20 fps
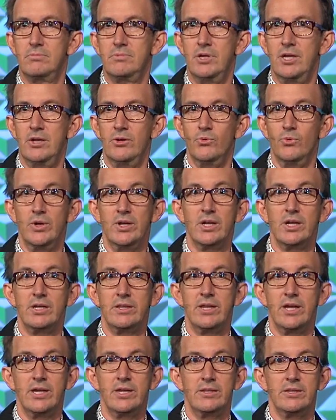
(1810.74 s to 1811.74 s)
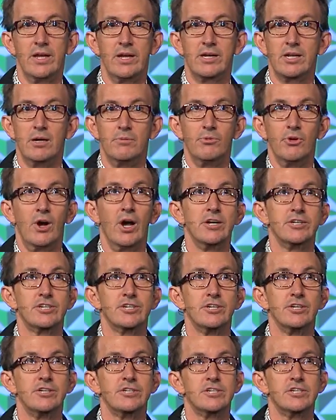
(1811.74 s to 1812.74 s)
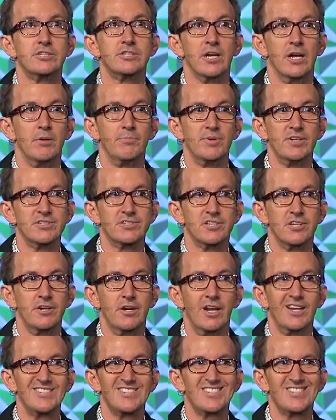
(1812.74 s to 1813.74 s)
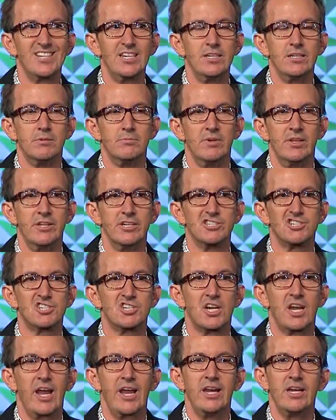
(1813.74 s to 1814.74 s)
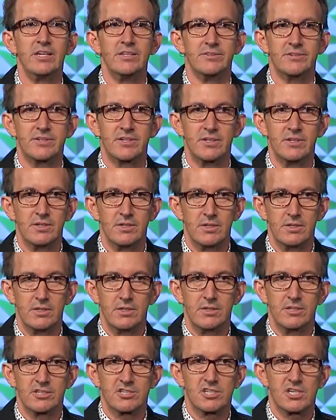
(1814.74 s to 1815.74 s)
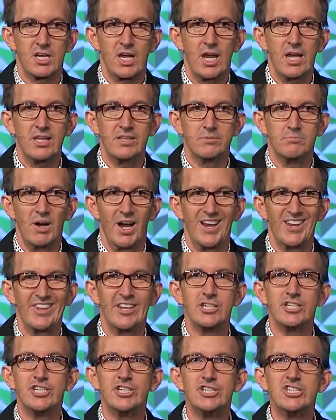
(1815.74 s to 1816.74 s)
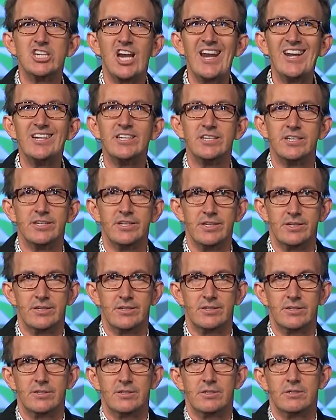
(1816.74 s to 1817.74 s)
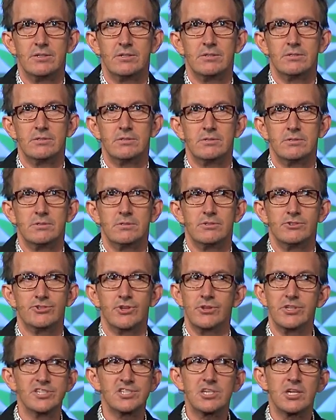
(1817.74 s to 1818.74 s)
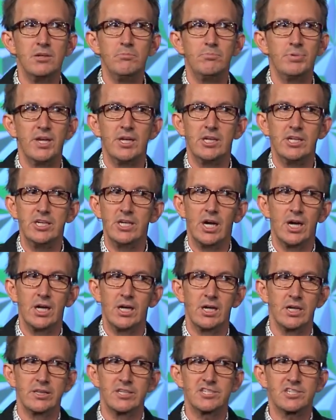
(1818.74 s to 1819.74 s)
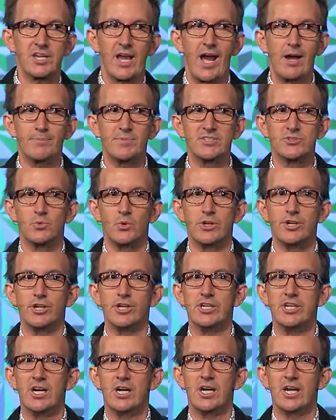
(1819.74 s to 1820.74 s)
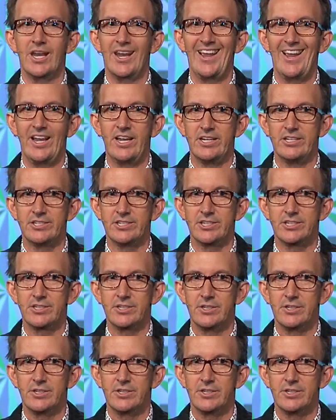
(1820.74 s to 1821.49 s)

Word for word: And really, they, they come to our church at Champion Center, and I see them, and they're scathed. They're scathed by it, they're jaded. So this can be young. This happens when you're young at age.